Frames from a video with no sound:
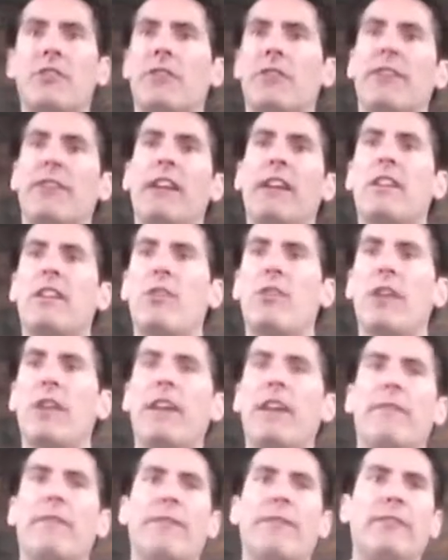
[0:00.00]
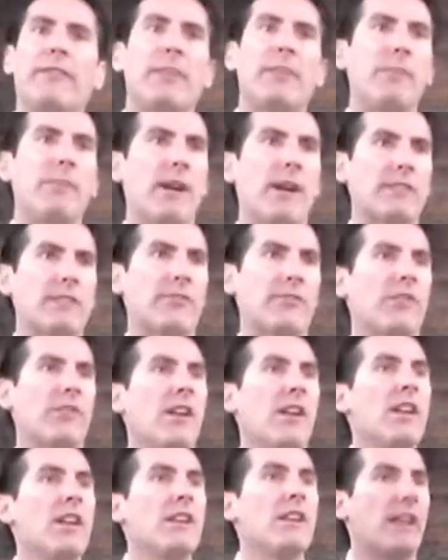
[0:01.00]
if they donated $50 for the
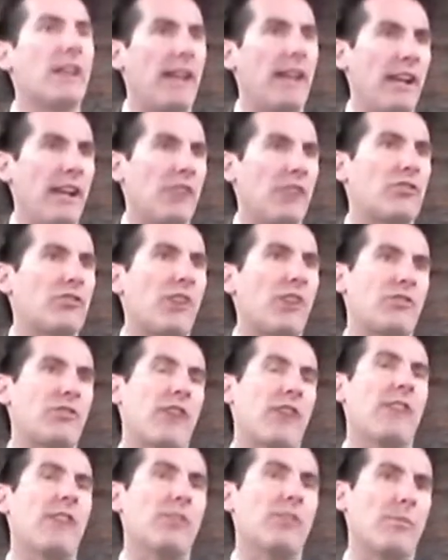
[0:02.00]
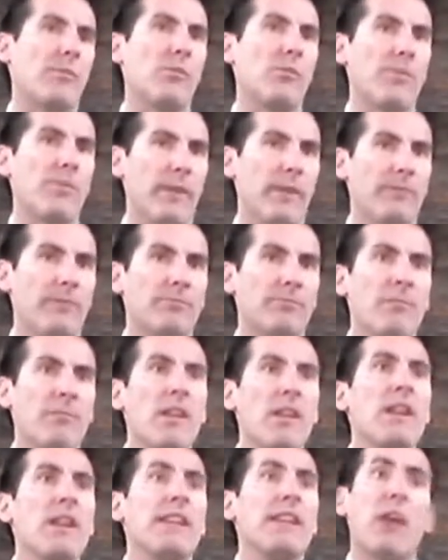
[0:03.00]
Canadian truck driver movement.
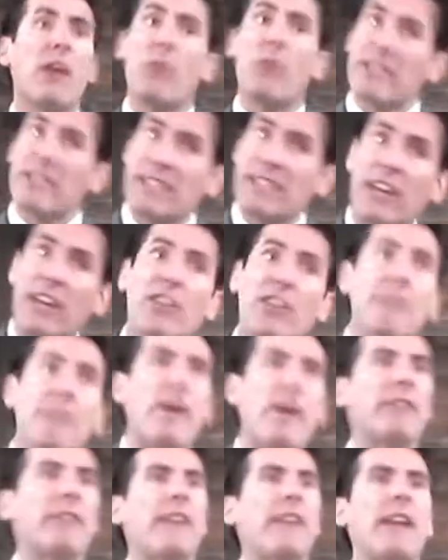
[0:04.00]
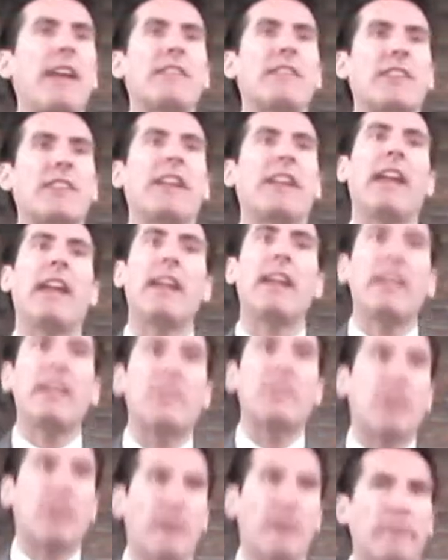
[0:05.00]
Now, what's scary about that is
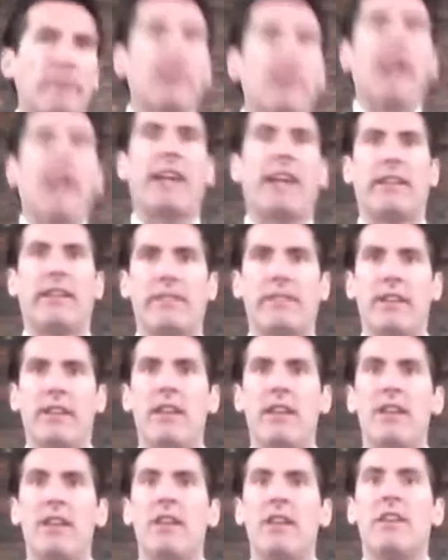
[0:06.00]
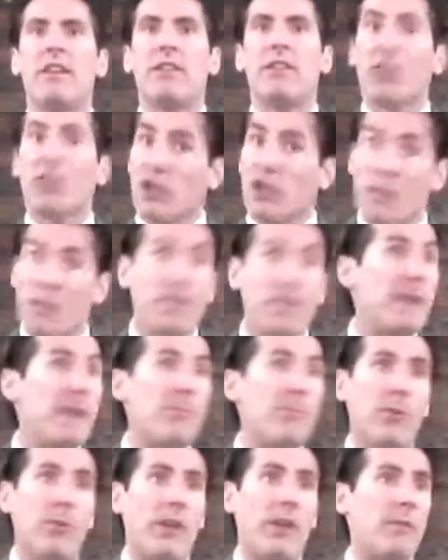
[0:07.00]
Canadians are compliant. They're good
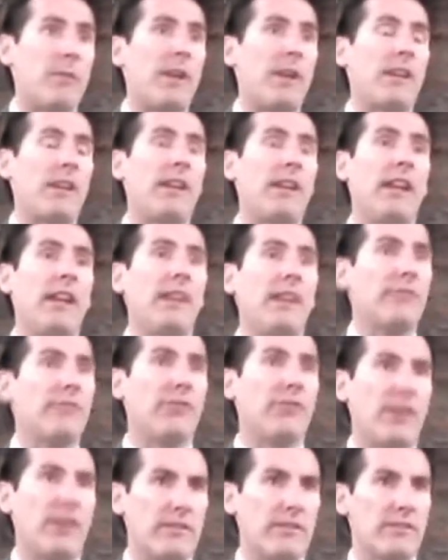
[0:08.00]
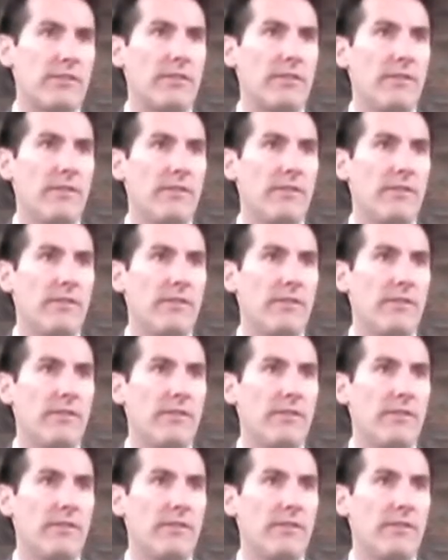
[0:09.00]
people, my Canadian friends.